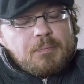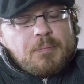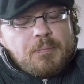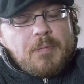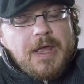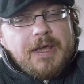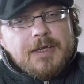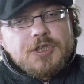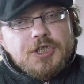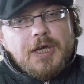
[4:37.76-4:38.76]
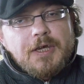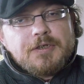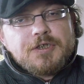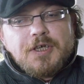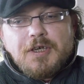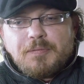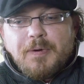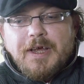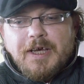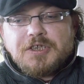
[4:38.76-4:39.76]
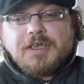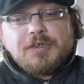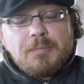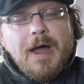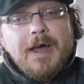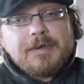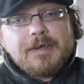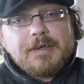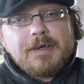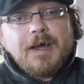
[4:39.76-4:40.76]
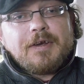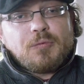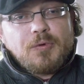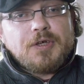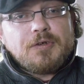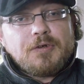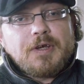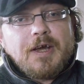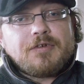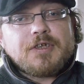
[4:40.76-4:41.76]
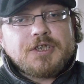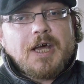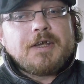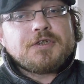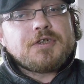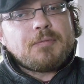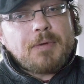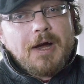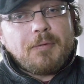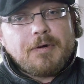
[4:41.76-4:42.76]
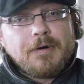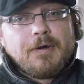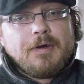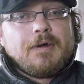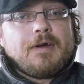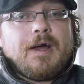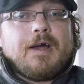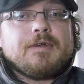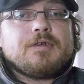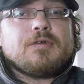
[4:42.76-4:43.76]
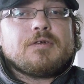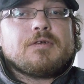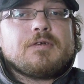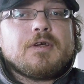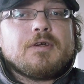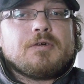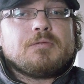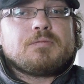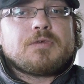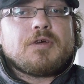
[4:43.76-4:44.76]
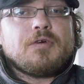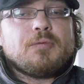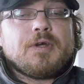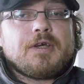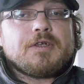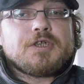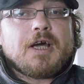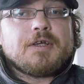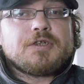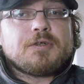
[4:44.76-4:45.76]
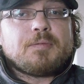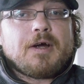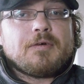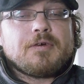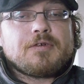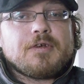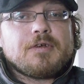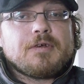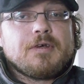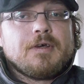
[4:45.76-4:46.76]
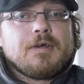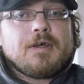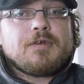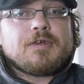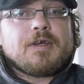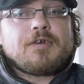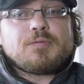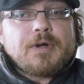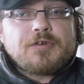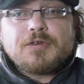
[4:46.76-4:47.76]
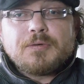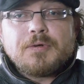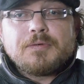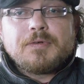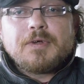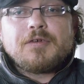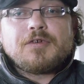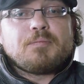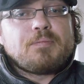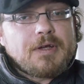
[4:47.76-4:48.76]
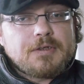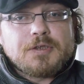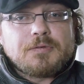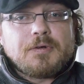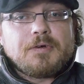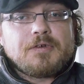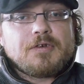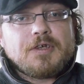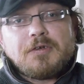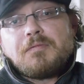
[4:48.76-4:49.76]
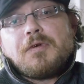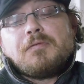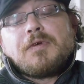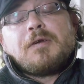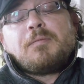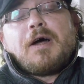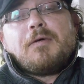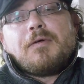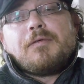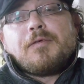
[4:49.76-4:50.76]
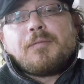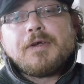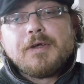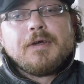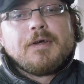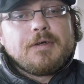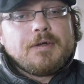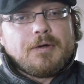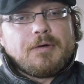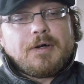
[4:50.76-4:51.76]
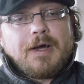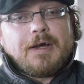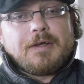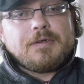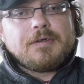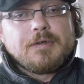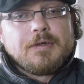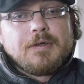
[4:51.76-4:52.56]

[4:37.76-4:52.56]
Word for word: making change it's by actually demanding and the way you do that is to challenge their power and you know the only way you can challenge their power is to is to express your own, is to build your own and say you've no real power over me, you know. And